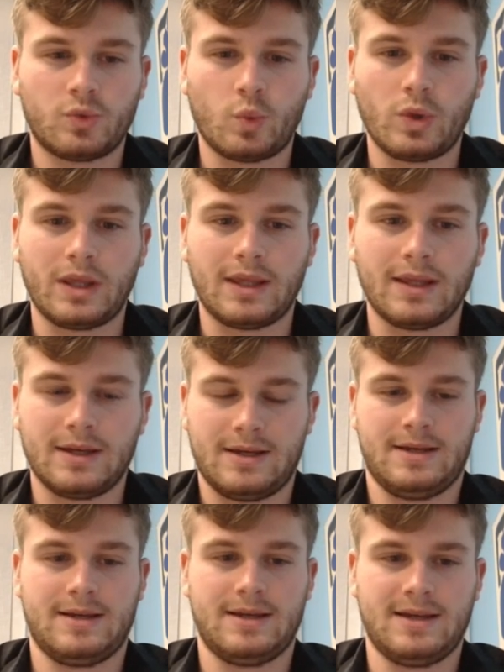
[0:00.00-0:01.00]
we
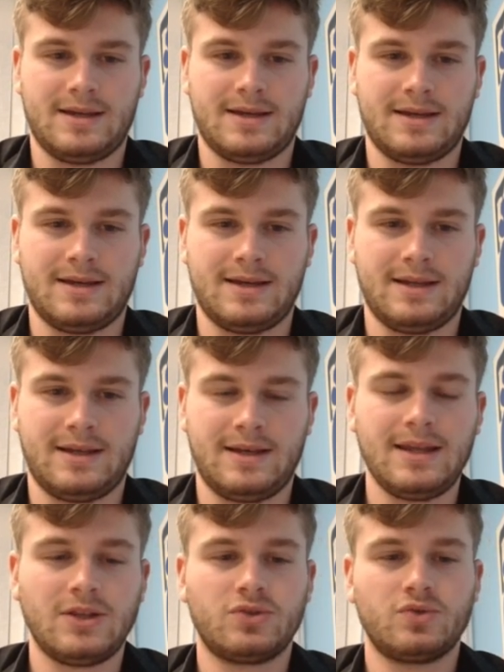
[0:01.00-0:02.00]

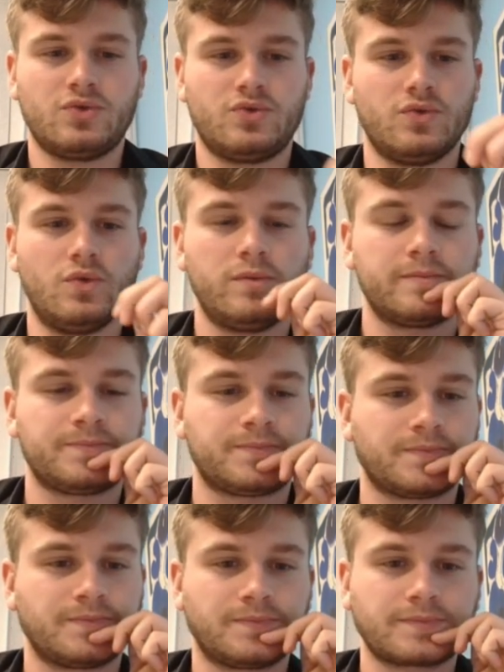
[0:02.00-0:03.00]
need to do
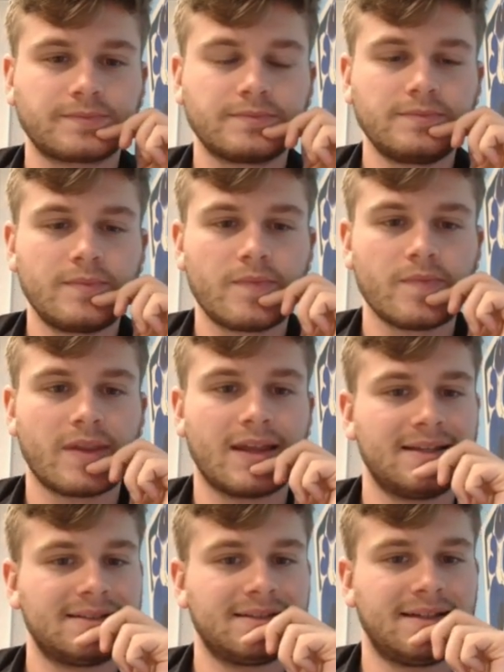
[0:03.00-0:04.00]

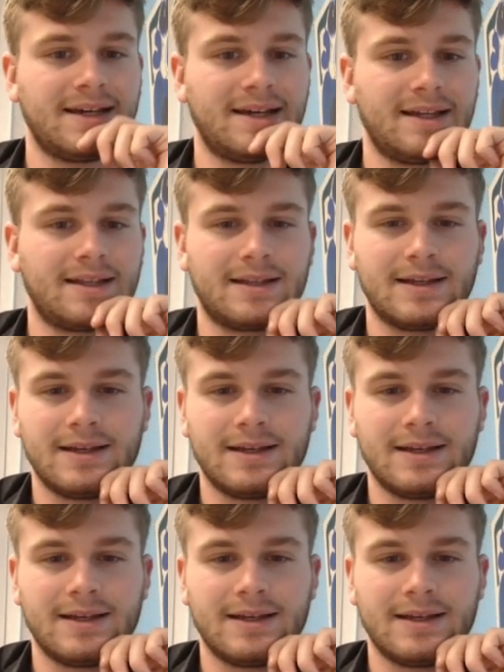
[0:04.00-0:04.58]
is that